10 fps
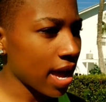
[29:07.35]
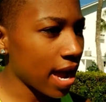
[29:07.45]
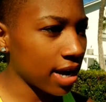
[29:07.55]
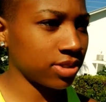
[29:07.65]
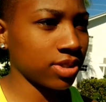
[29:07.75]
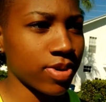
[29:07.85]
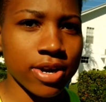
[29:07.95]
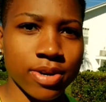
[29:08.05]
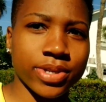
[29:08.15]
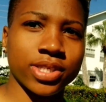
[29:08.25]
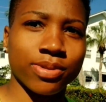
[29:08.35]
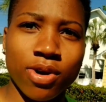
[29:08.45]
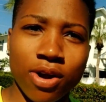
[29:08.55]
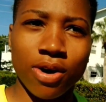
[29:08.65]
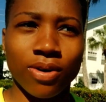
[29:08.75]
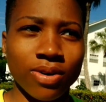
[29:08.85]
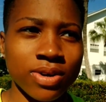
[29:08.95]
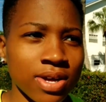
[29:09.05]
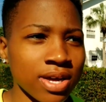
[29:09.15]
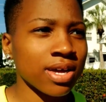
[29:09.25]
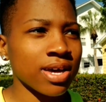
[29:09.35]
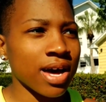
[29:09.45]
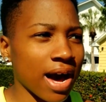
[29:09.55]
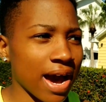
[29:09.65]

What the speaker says: asked her to marry me tomorrow, I